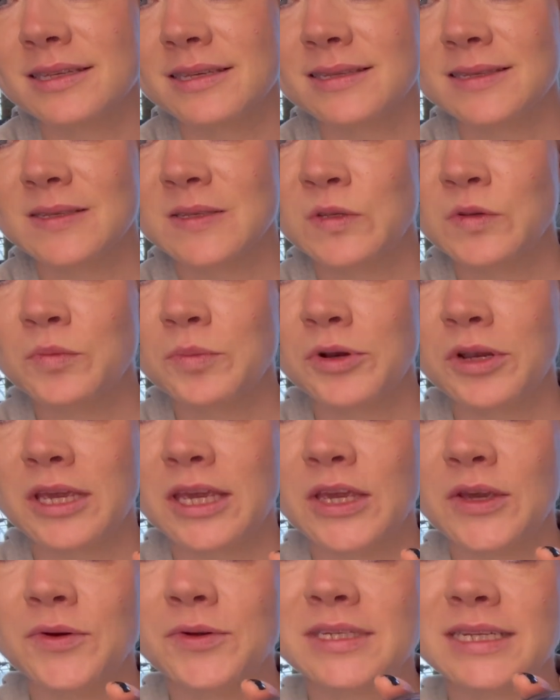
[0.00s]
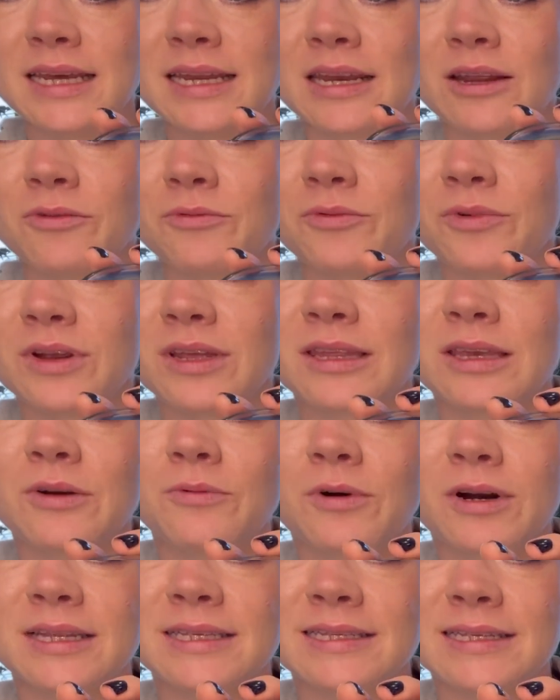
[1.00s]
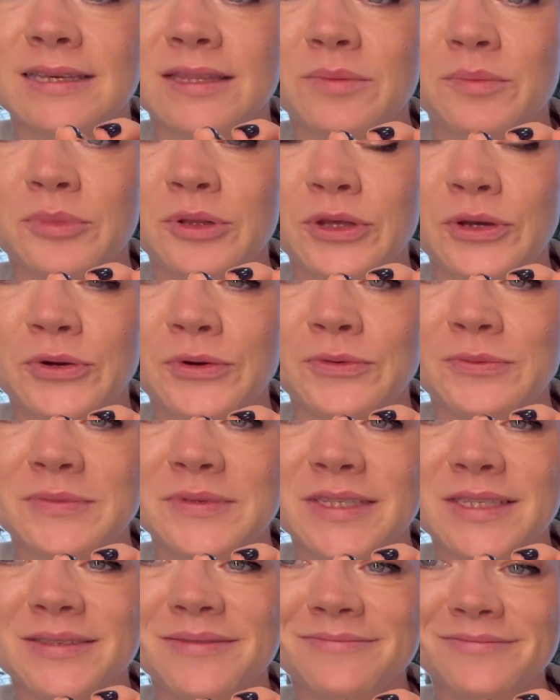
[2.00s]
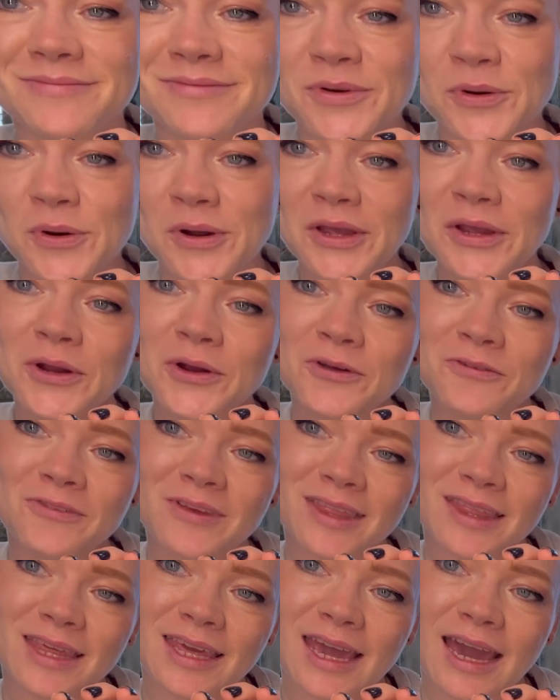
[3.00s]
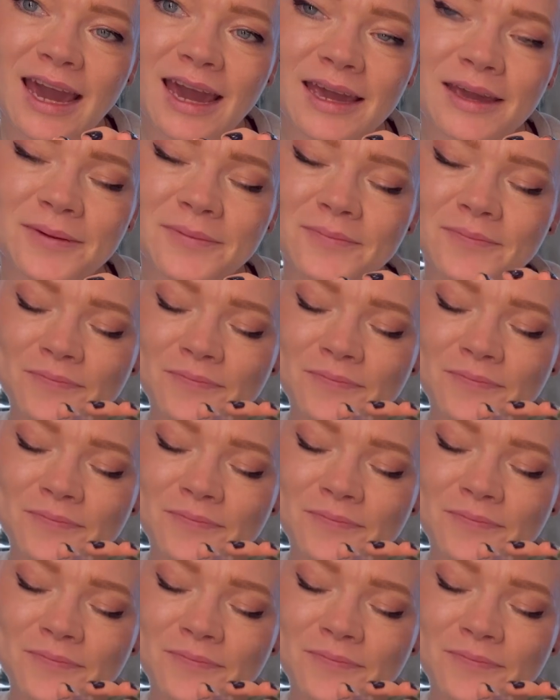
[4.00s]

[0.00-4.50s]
it's super cute and I really want to see the blooms. Hoya Graffi.